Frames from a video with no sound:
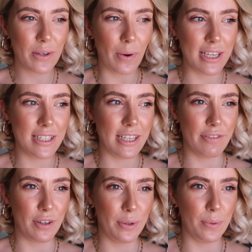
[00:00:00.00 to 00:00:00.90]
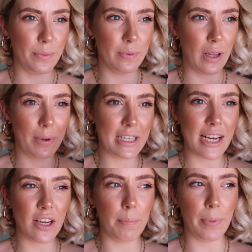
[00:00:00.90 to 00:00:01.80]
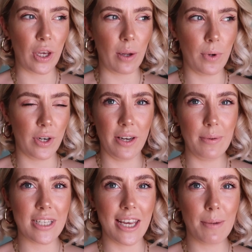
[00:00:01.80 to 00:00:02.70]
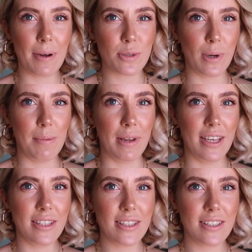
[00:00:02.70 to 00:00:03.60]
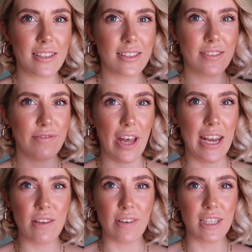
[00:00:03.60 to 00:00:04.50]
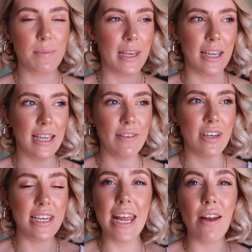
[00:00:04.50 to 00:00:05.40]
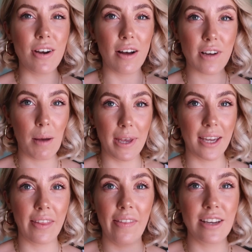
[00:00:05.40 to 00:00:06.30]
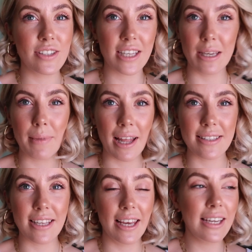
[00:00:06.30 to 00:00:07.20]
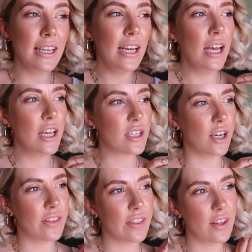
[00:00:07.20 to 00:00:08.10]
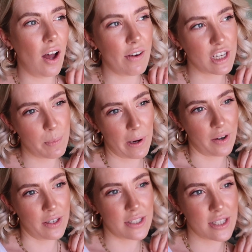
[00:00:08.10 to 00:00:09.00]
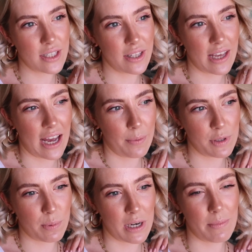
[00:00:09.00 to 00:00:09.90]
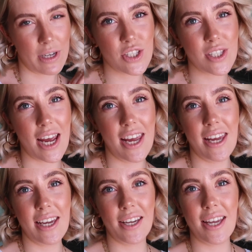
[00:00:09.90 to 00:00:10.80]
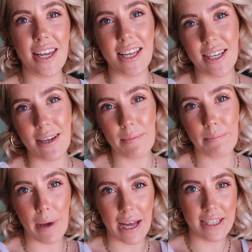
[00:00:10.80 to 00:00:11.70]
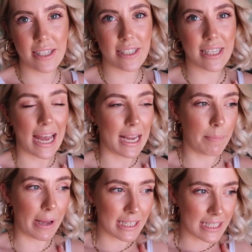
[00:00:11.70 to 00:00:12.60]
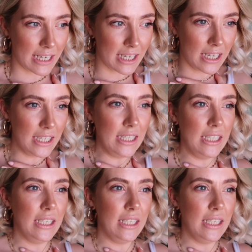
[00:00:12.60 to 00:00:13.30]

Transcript: quite difficult. Like we'd end up booking one and it would take about 20 minutes. For anything to be even near enough coming and then they just keep cancelling. So our experience there was pretty much staying in bed, getting better,